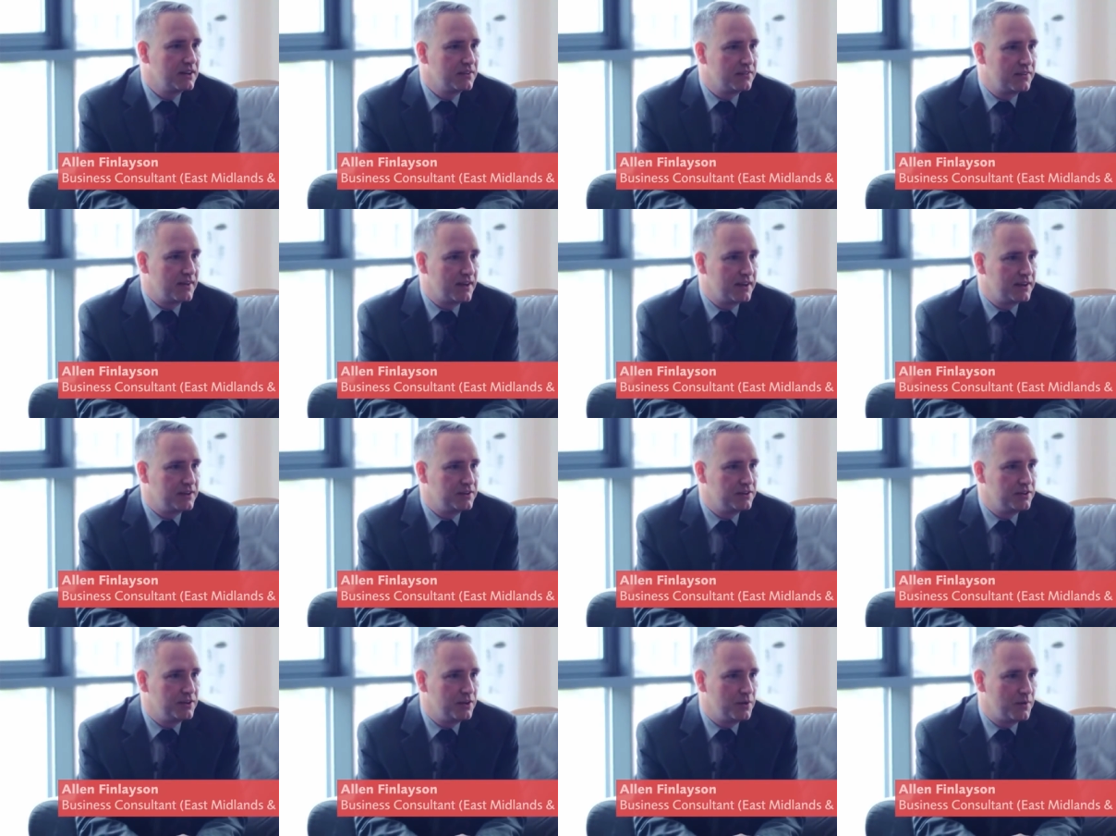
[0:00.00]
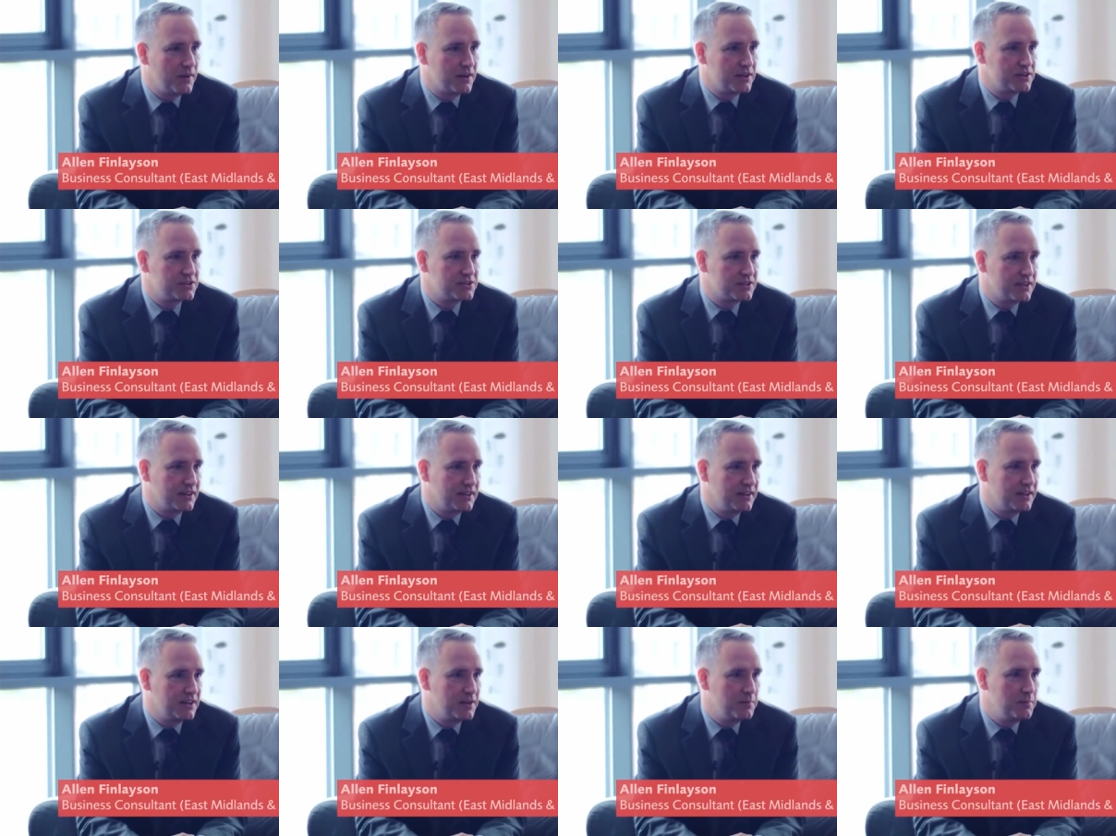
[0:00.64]
then you
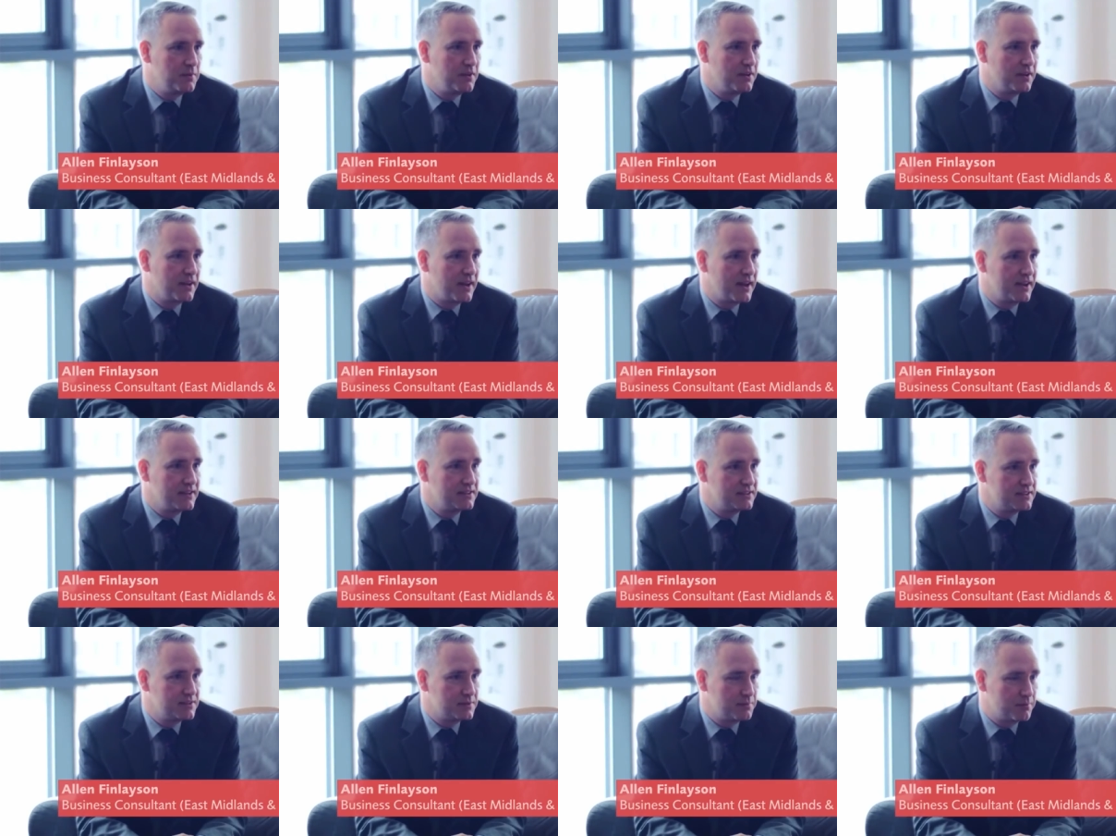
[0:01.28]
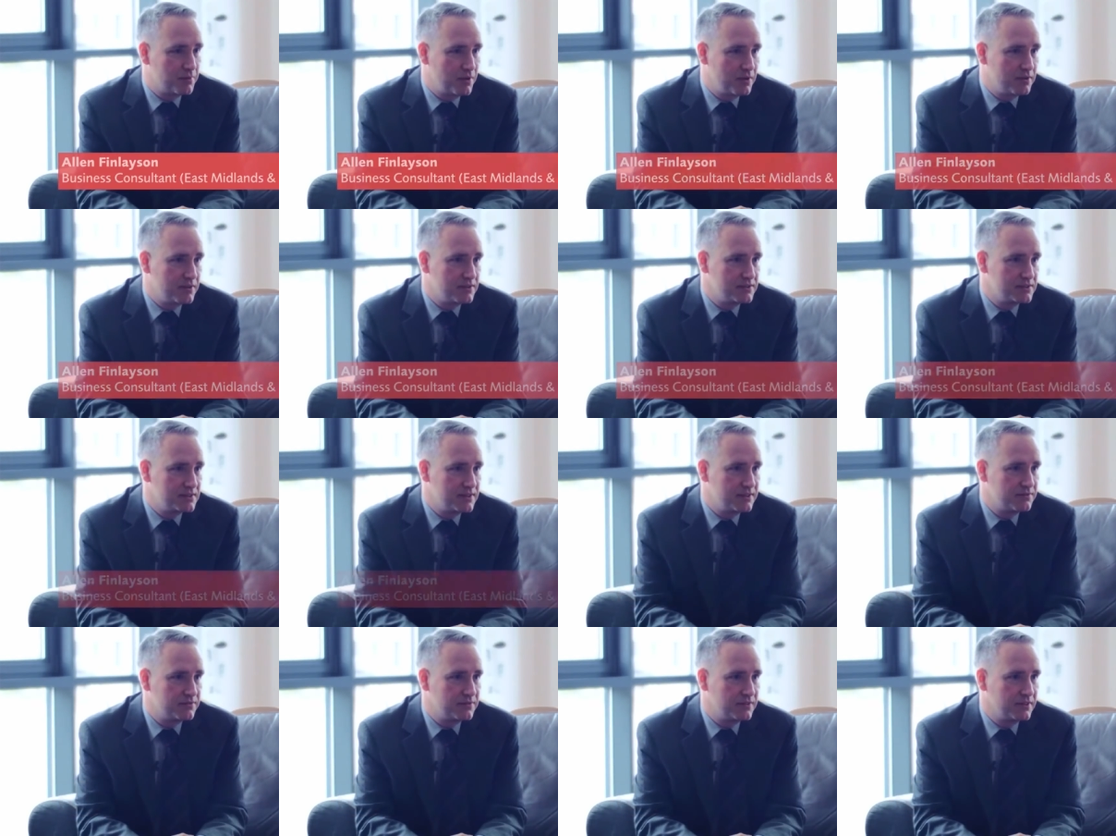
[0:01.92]
actually communicate it to brokers
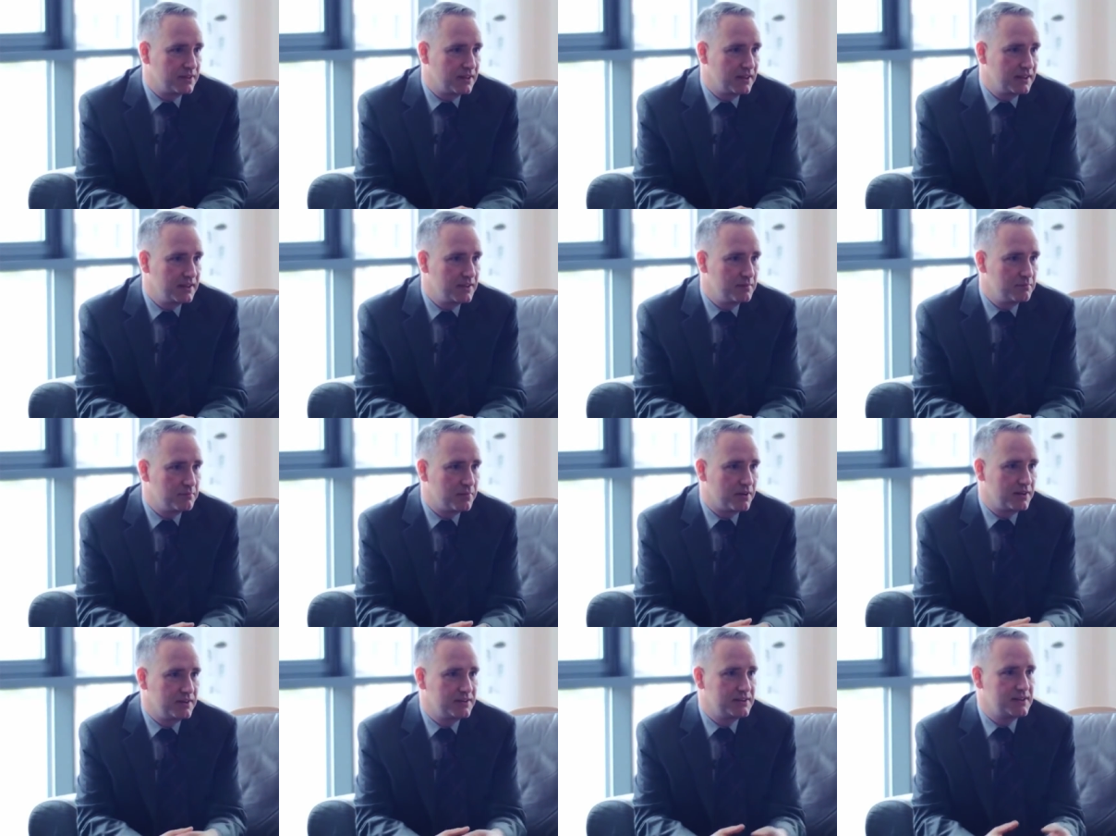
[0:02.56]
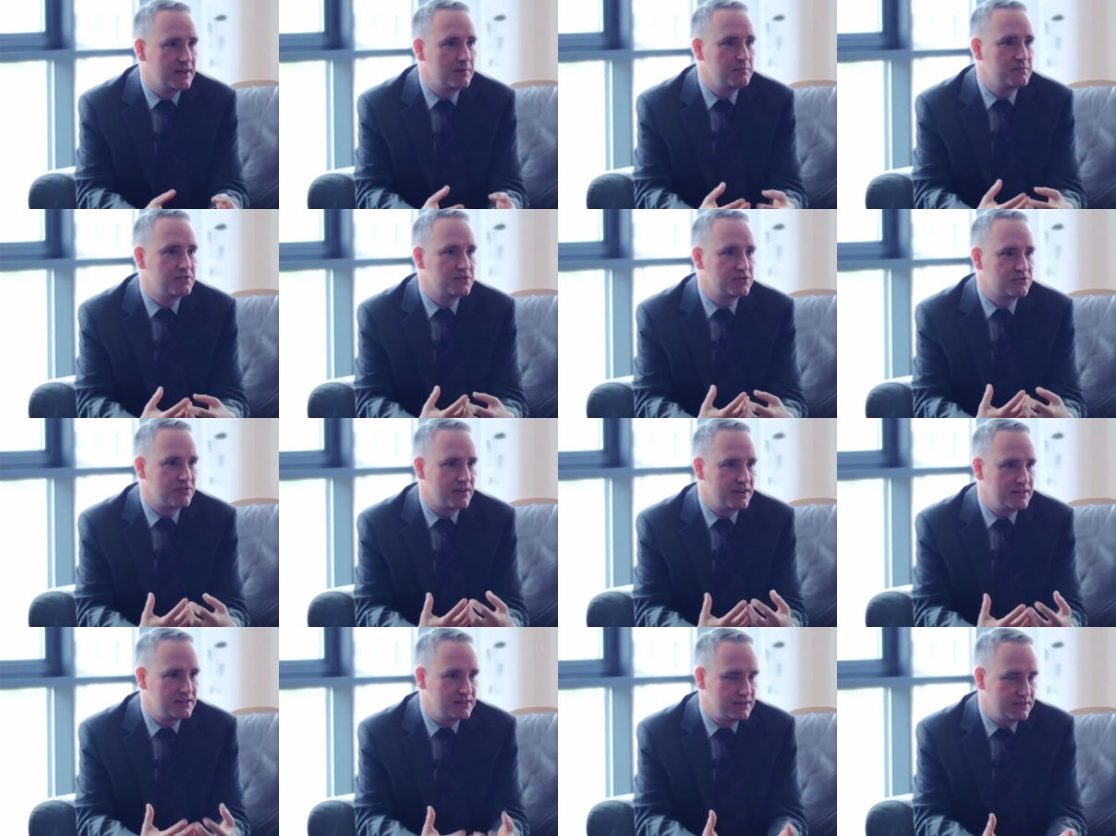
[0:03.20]
differently and by
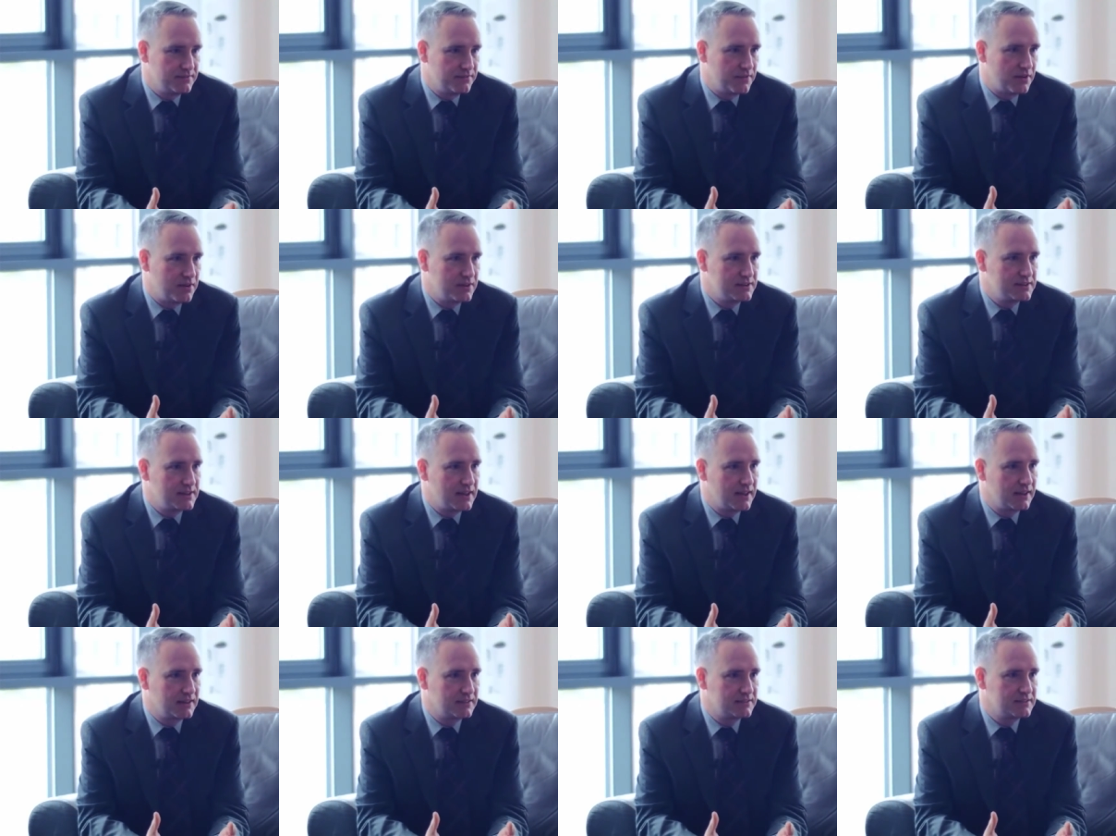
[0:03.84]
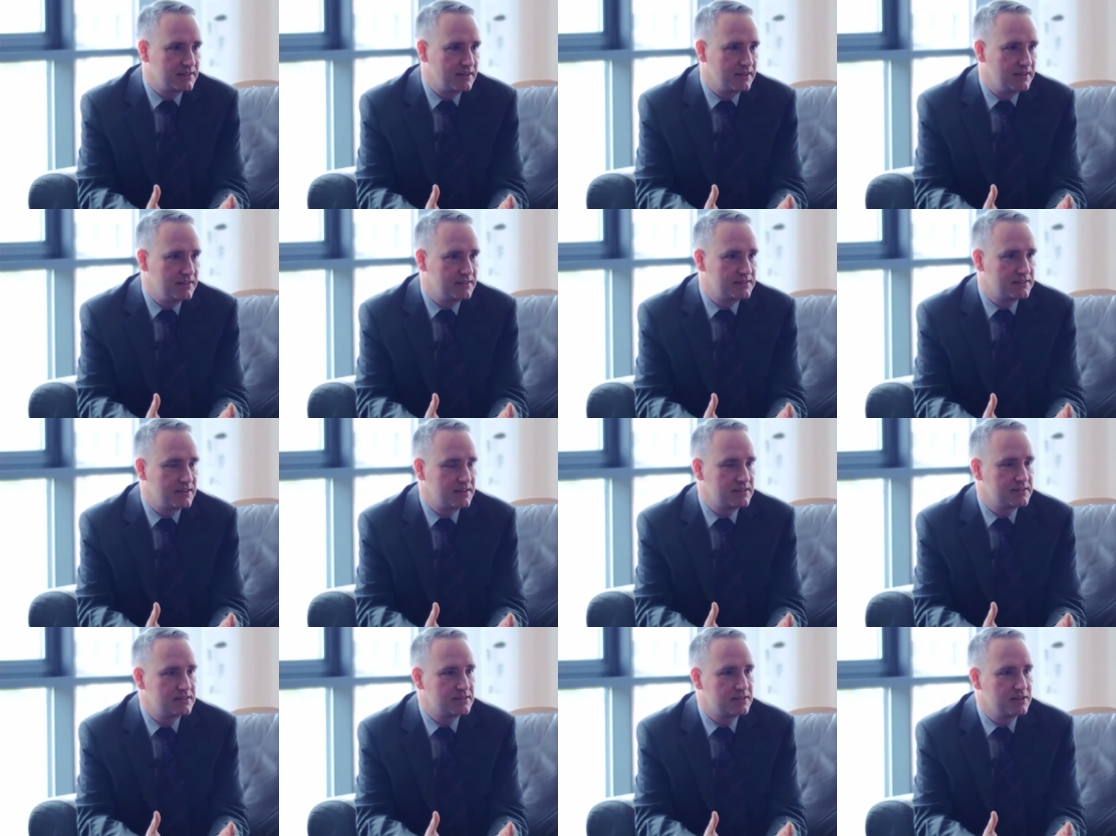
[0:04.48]
demonstrating the Vitality
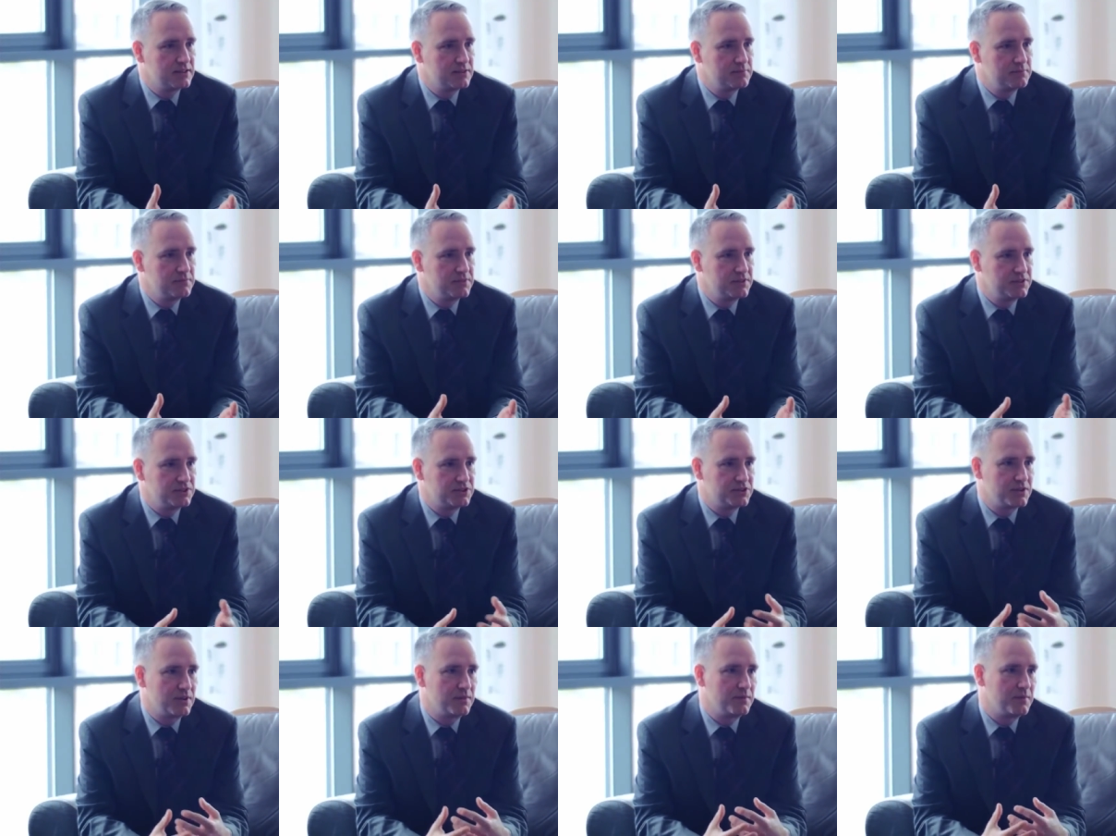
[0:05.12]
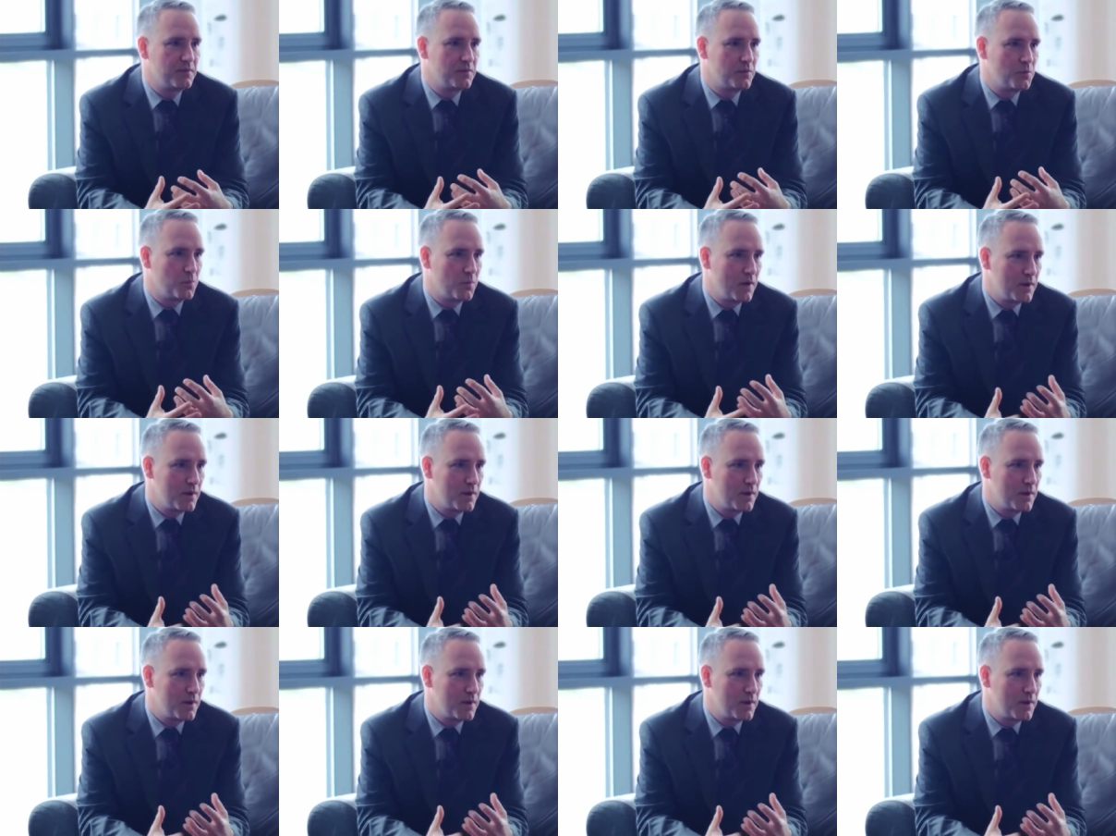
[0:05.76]
system and showing them the